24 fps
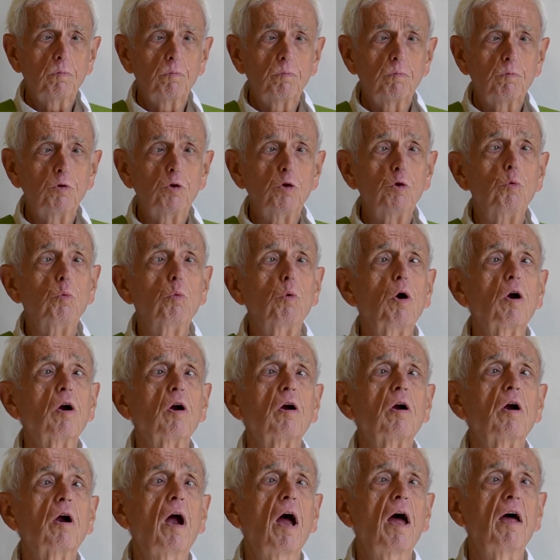you
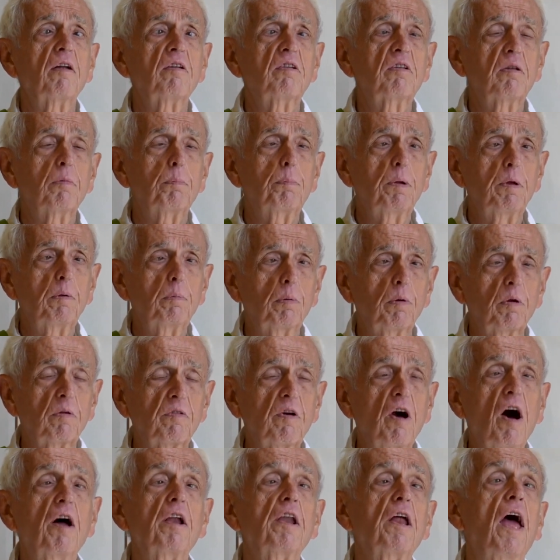were as the people of
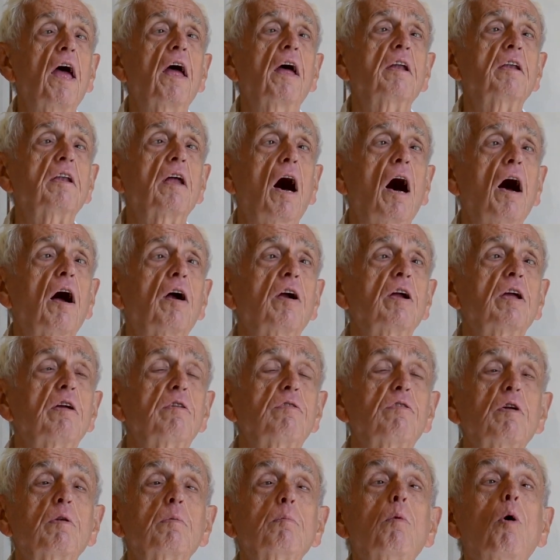God and are
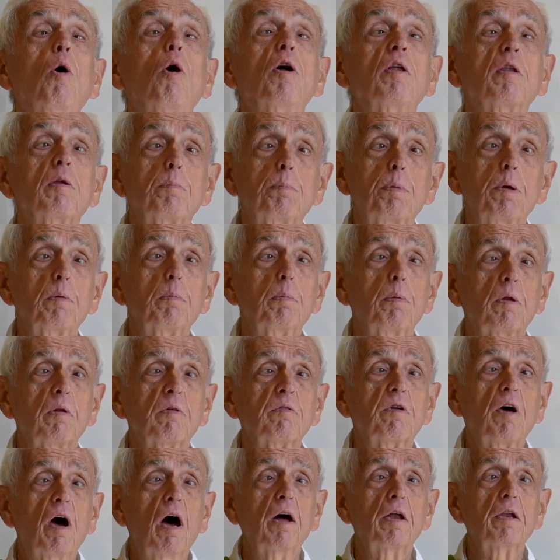even more the people
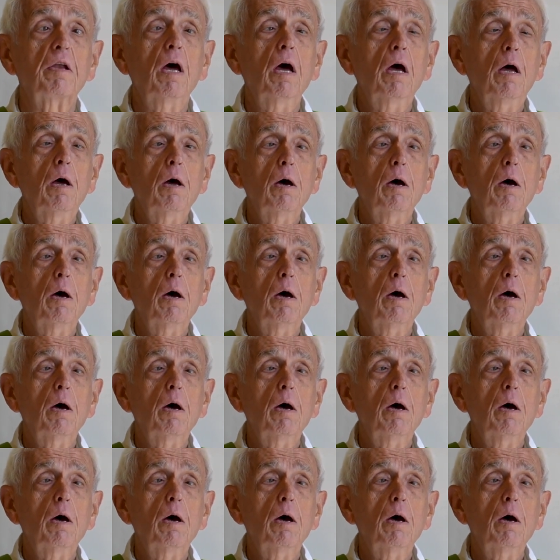of God.